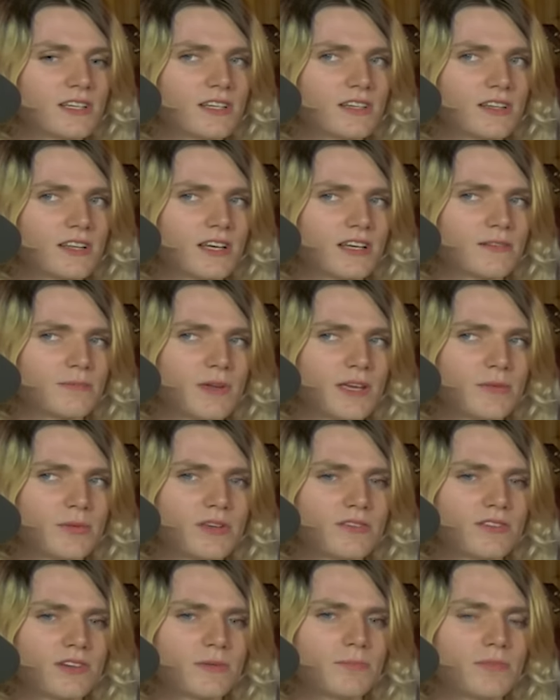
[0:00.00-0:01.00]
Like maybe
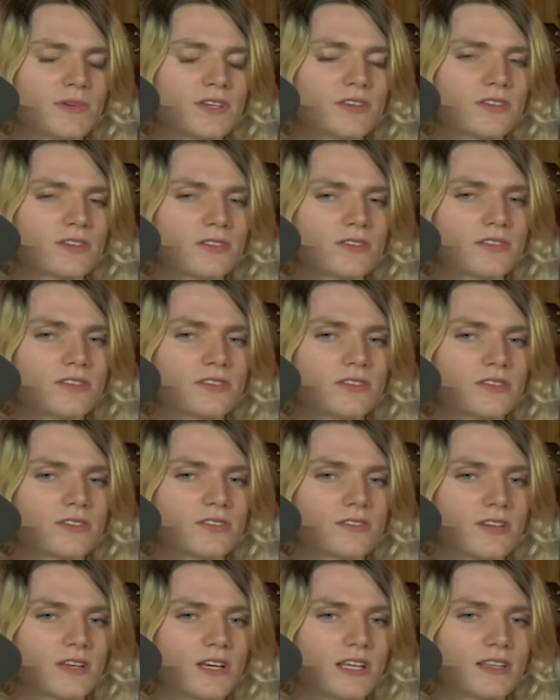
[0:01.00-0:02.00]
even a bit earlier,
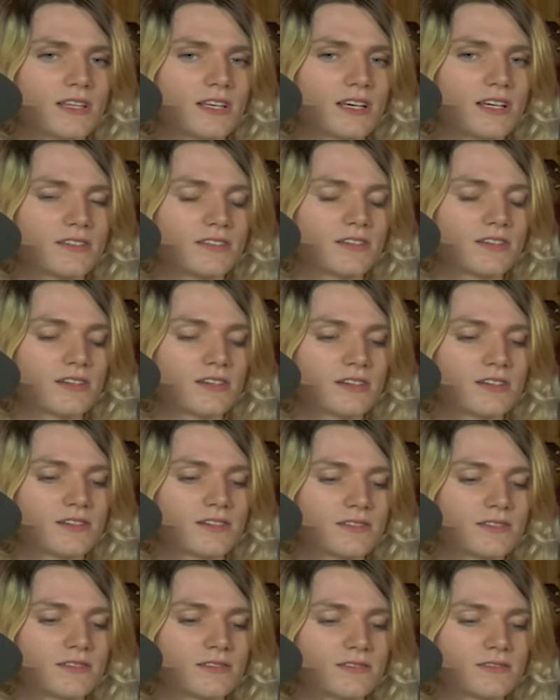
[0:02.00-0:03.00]
and then
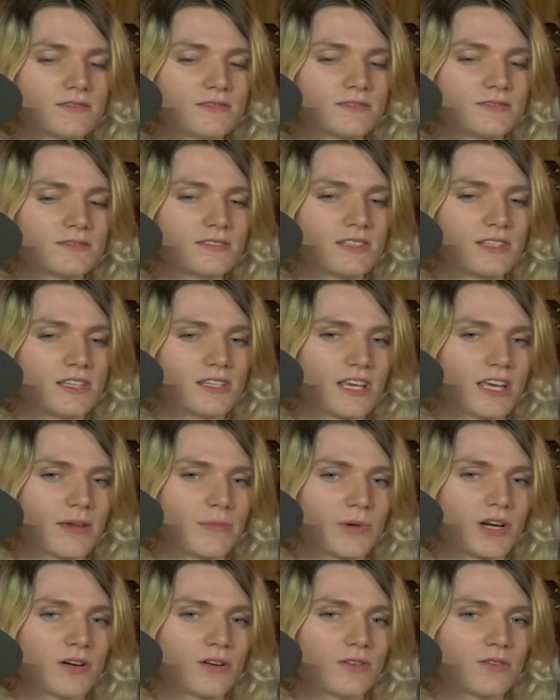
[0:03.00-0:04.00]
it
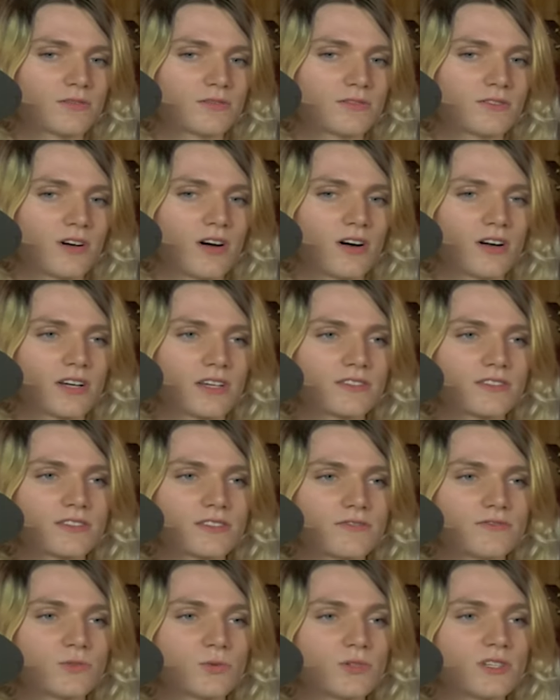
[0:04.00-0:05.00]
came out August
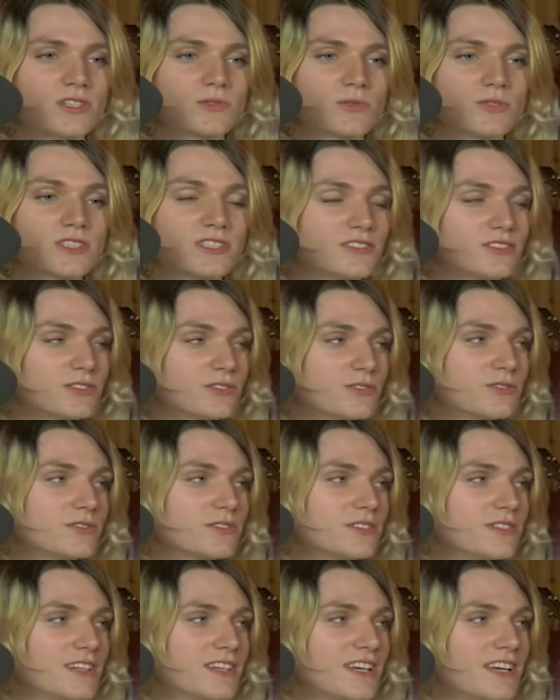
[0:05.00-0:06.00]
of 2022.
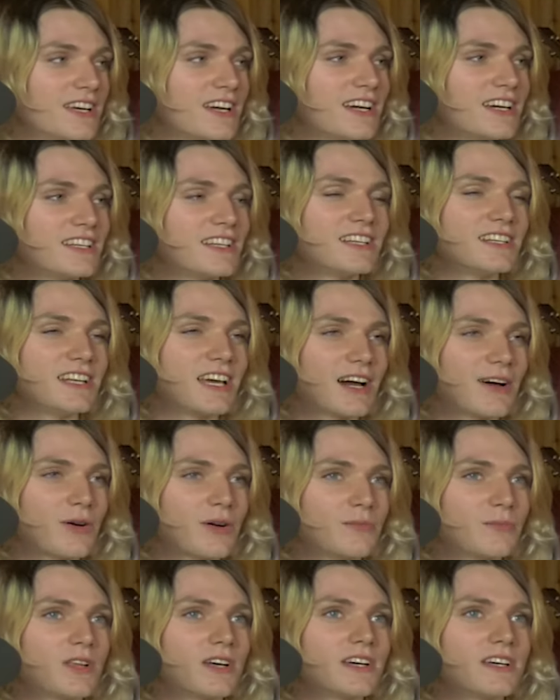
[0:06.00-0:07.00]
And then now
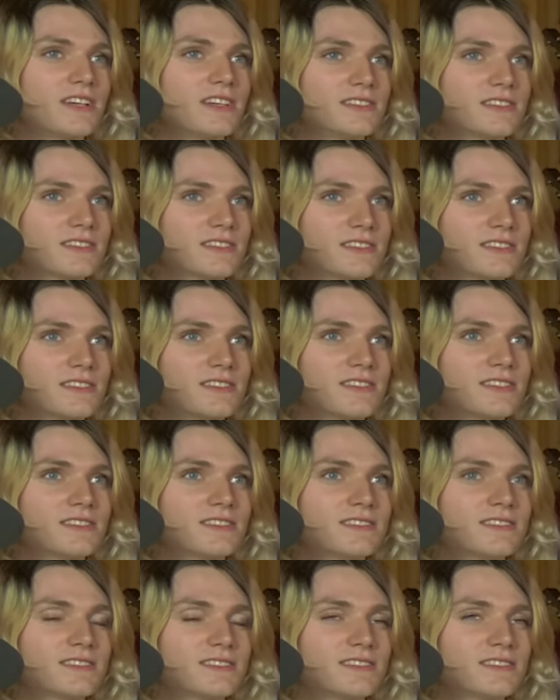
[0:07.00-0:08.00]
I'm like
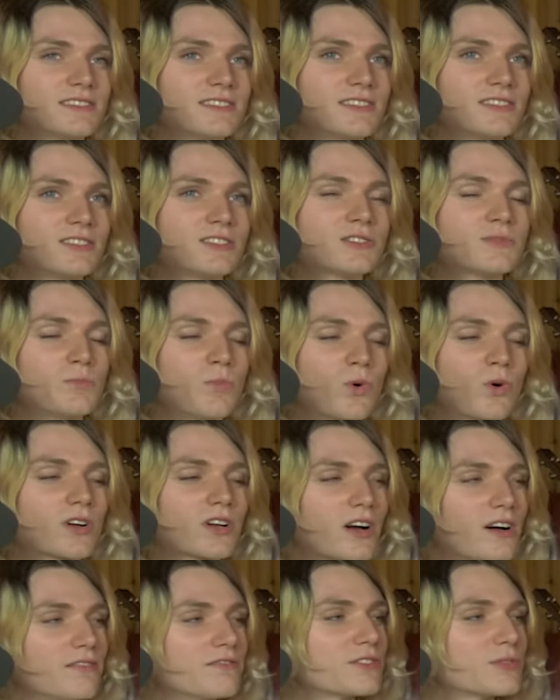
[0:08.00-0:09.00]
just more
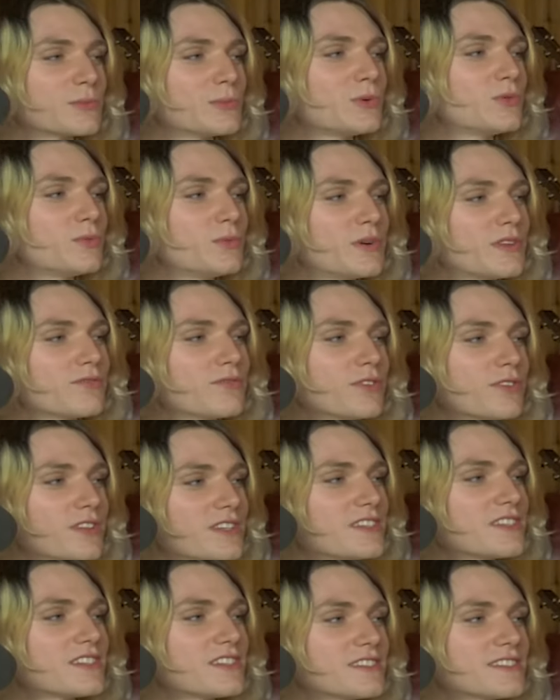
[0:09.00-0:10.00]
comfortable with
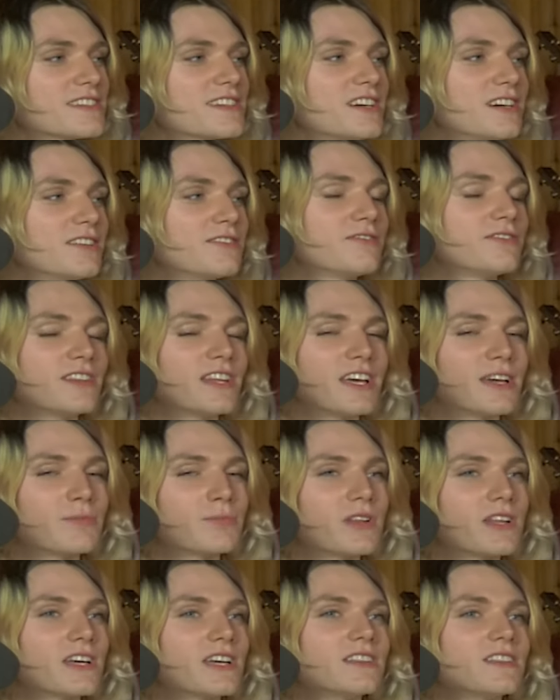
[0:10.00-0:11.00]
releasing stuff and like
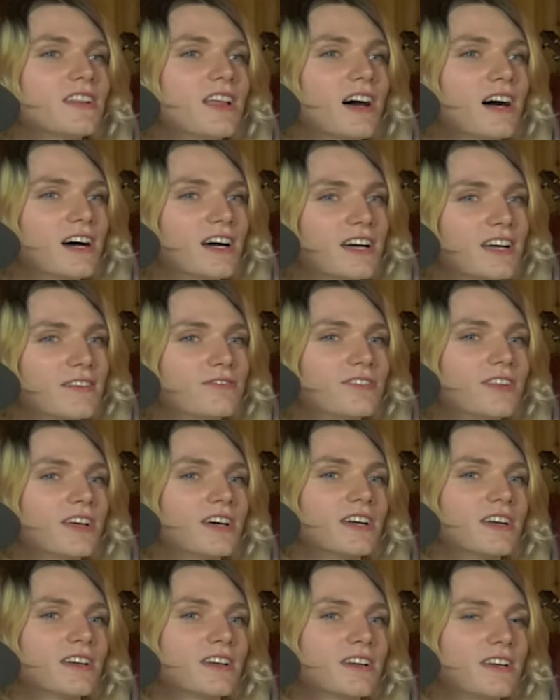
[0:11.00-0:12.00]
playing live,
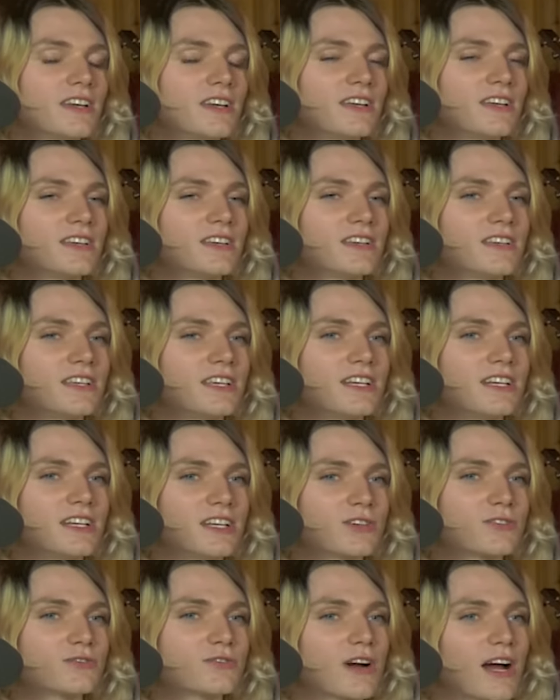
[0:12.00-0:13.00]
like getting
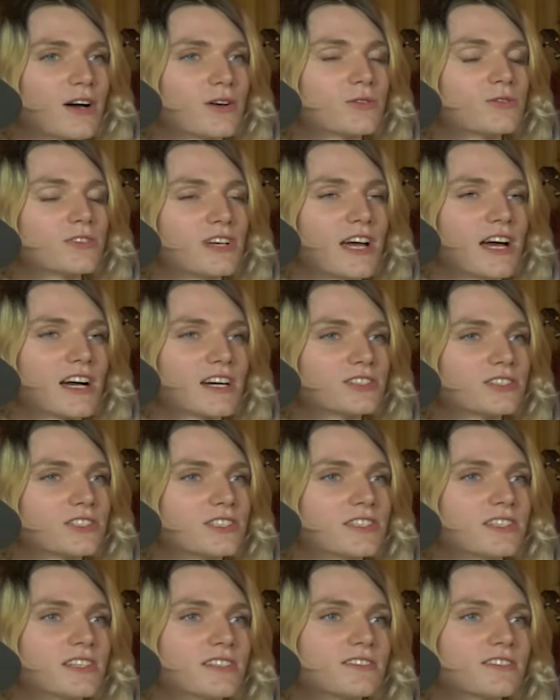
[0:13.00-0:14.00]
a crowd reaction,
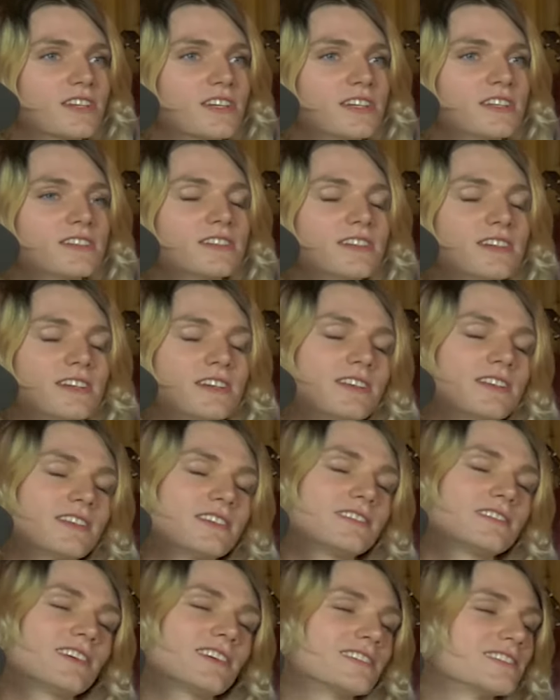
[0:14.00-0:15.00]
and it's like
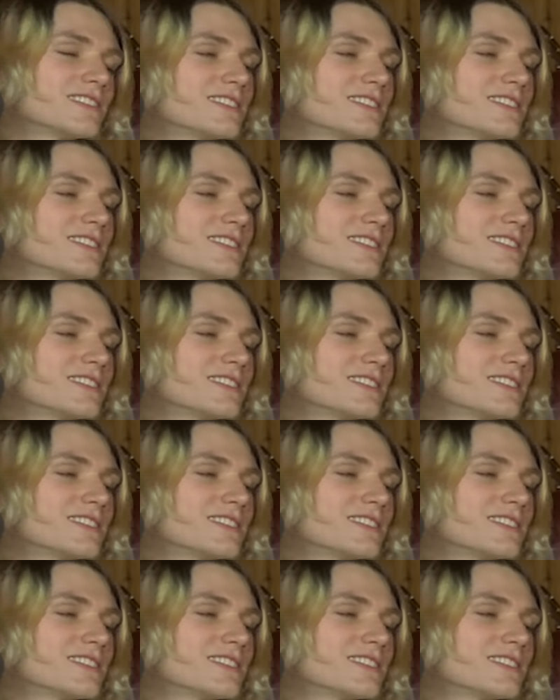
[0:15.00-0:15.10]
the song's